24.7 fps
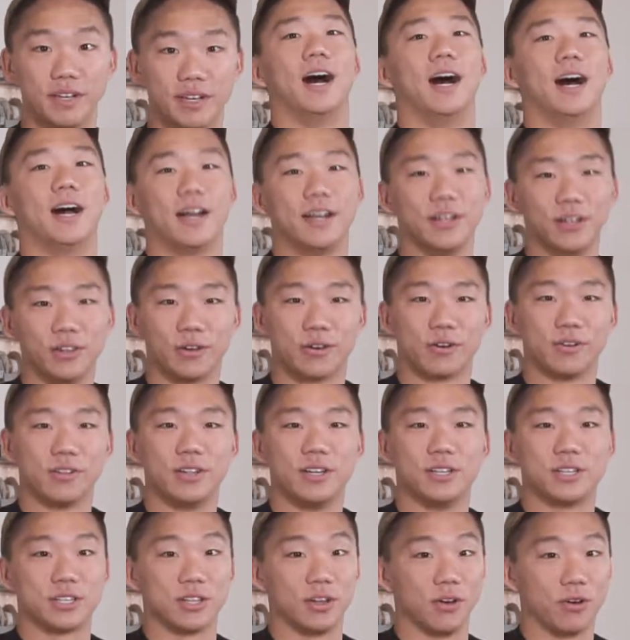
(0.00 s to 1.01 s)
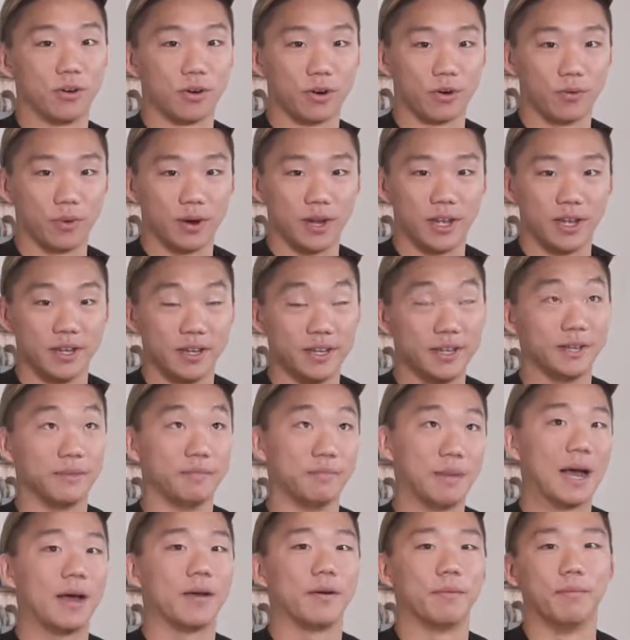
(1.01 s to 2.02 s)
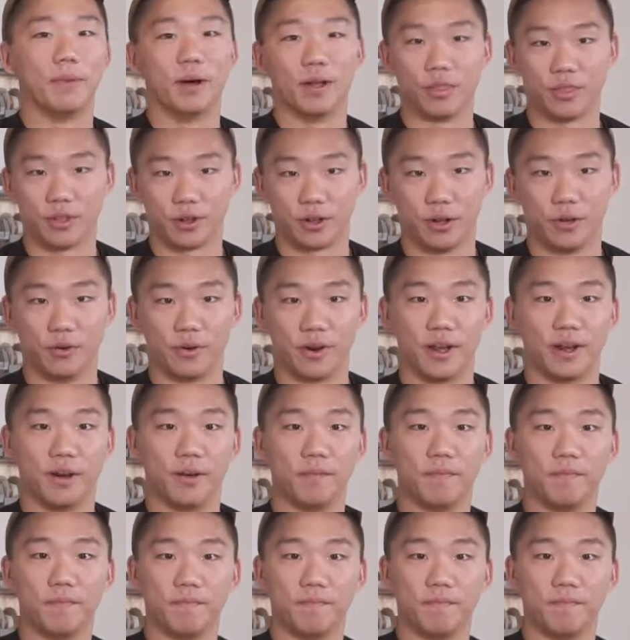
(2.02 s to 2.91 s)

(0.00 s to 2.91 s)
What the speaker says: I learned this the hard way about a month ago now.